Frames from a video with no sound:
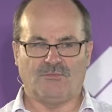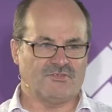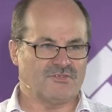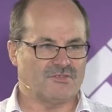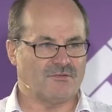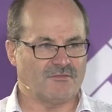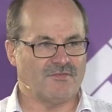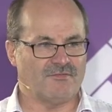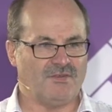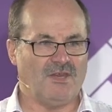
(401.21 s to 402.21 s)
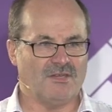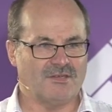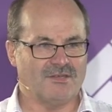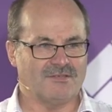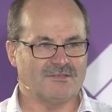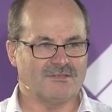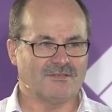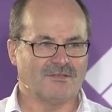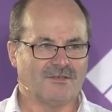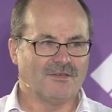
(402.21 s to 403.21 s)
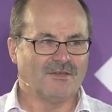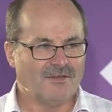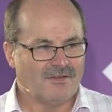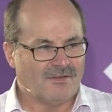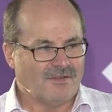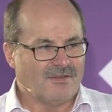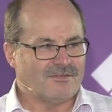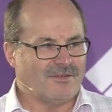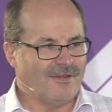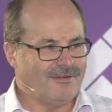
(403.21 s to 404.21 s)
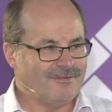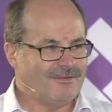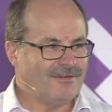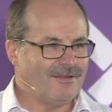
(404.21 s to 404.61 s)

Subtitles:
which is 250 hectares. So,